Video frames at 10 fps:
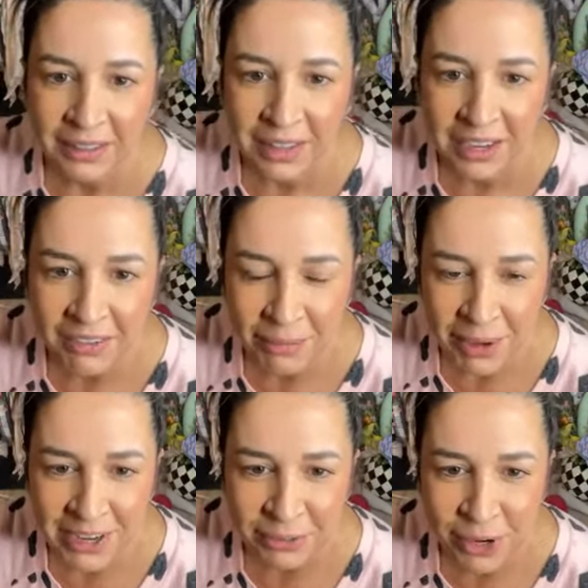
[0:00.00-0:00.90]

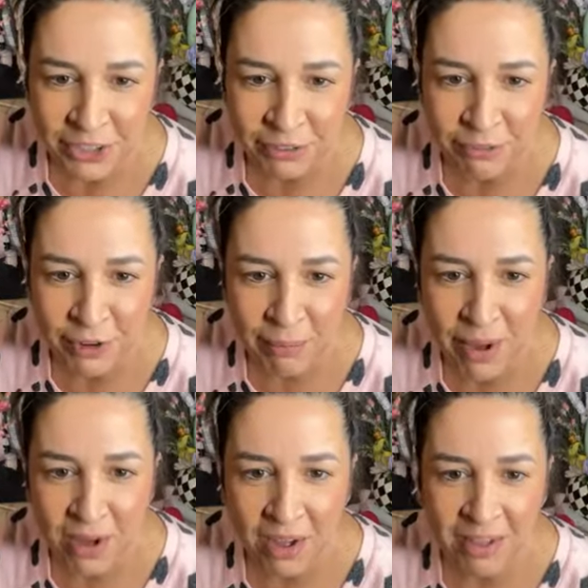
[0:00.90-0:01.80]
Everybody's watching
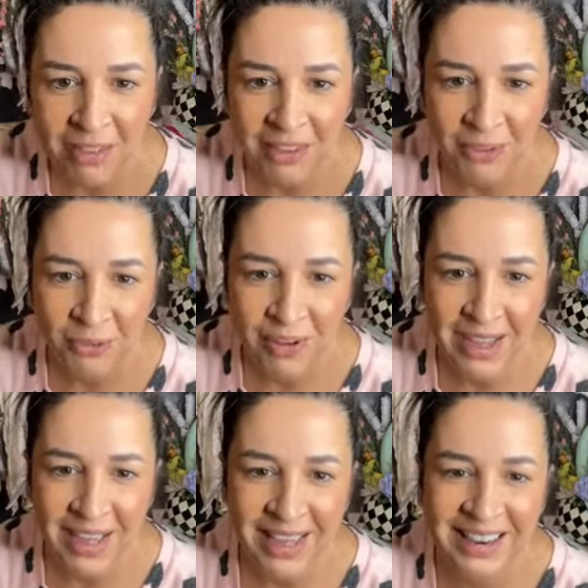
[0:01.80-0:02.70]
football.
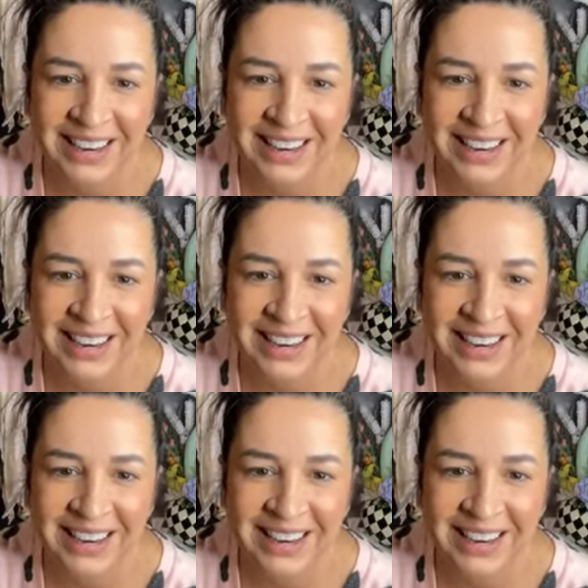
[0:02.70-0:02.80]
What?